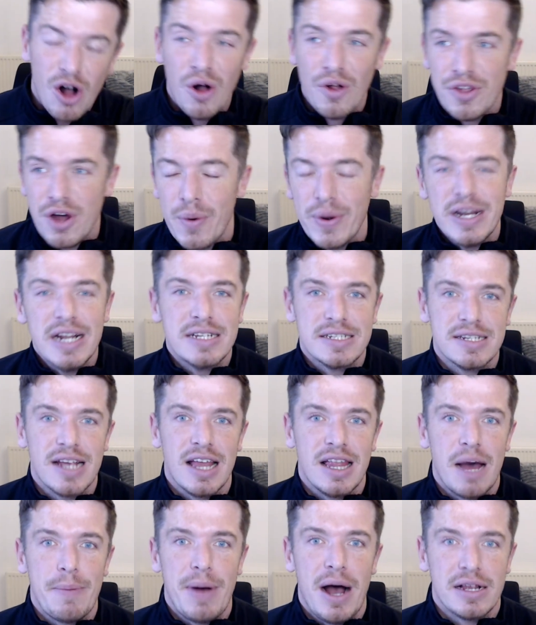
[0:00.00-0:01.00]
Although we did
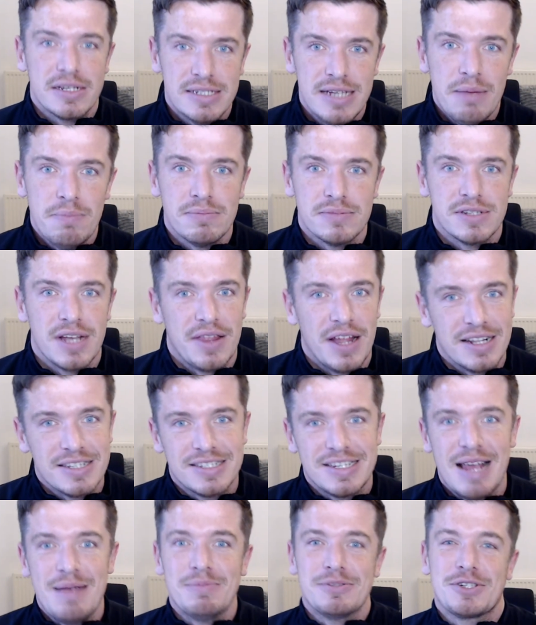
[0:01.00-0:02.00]
say that about Sims, and
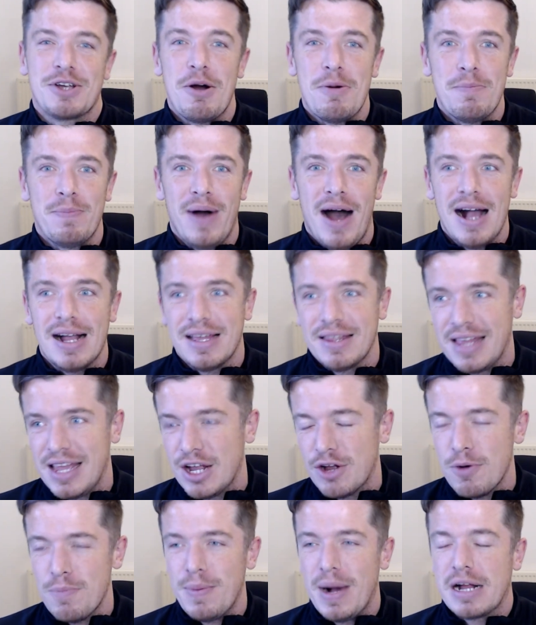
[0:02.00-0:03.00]
then Sims come back, I
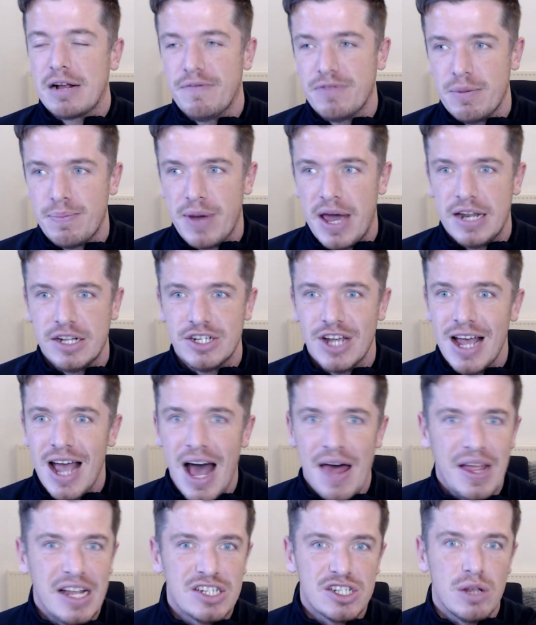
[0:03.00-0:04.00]
think he come back off the bench,
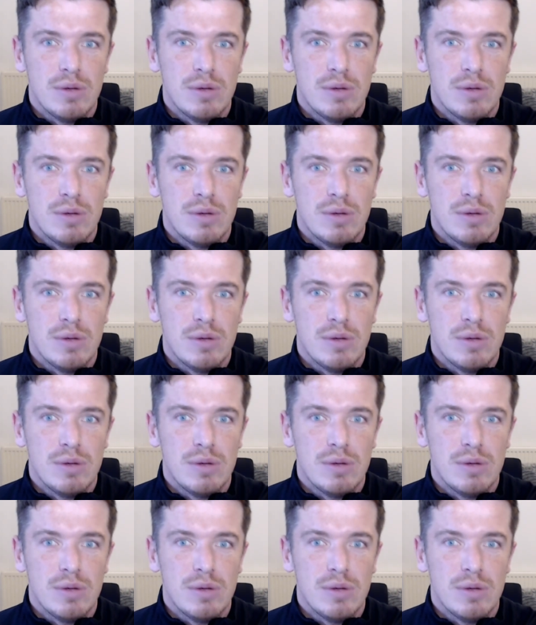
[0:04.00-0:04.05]
and